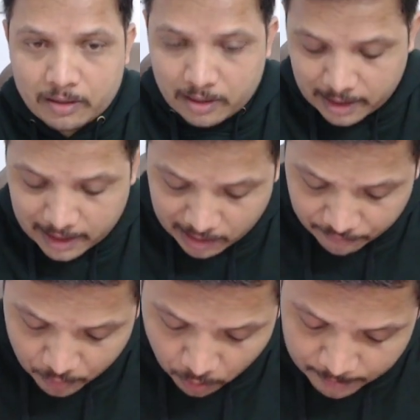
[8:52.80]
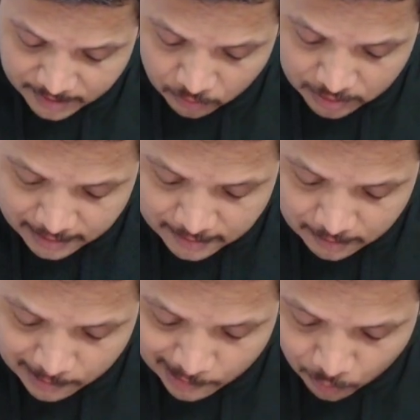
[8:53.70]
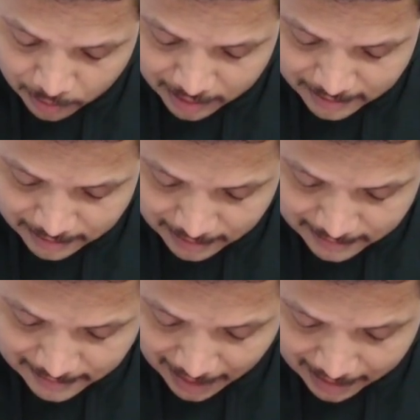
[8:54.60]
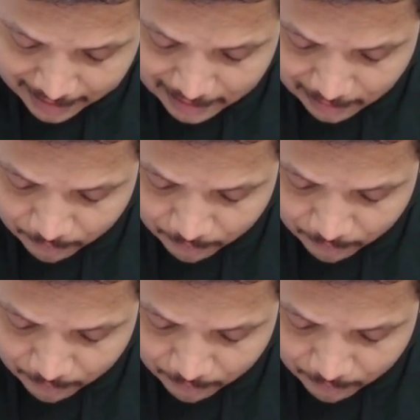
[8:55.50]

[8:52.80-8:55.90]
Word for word: Here if you observe this load resistance RL